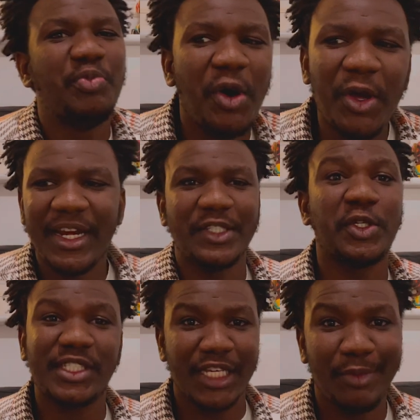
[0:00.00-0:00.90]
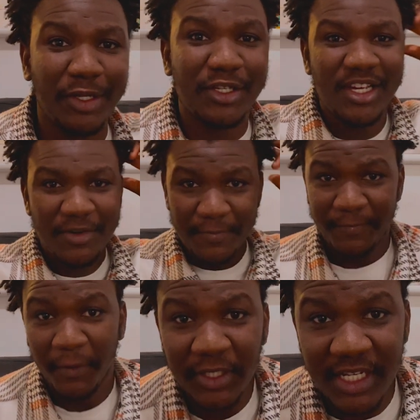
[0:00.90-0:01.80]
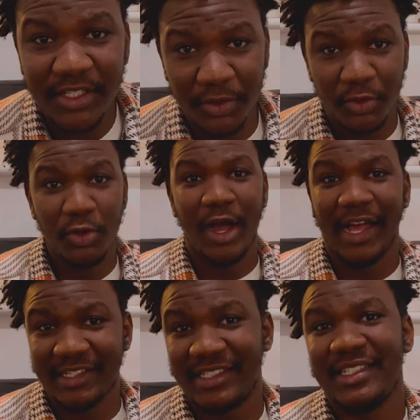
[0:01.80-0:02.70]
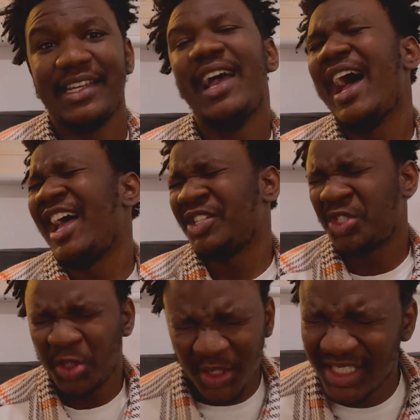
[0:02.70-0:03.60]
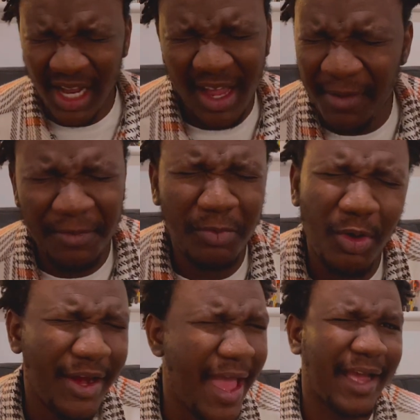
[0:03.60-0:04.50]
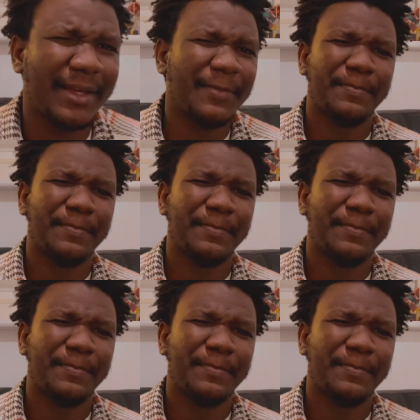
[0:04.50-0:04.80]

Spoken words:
boy that just came out 4 years ago has shut down everywhere. Like,